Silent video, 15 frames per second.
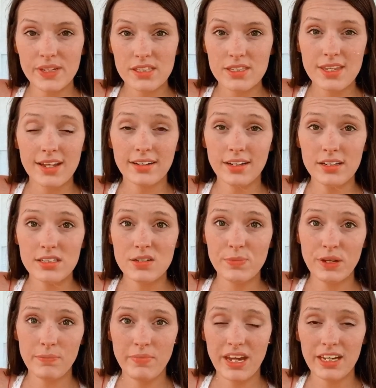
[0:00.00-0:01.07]
that need to be
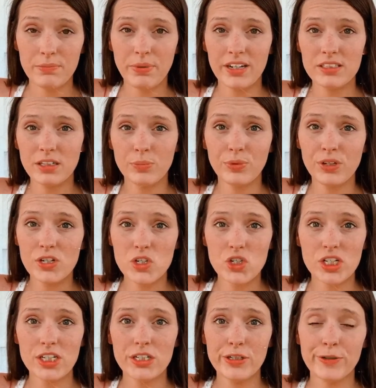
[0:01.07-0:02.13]
made by
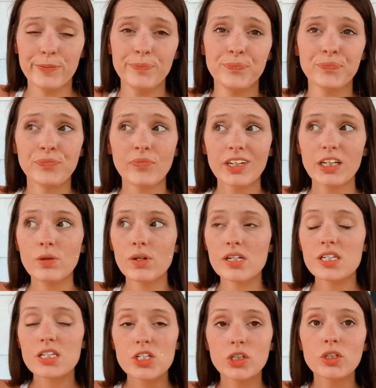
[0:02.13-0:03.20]
WGU. You are
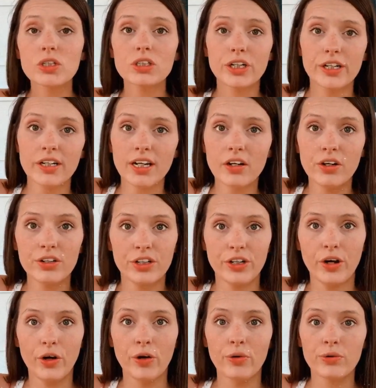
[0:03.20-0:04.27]
still learning on your own,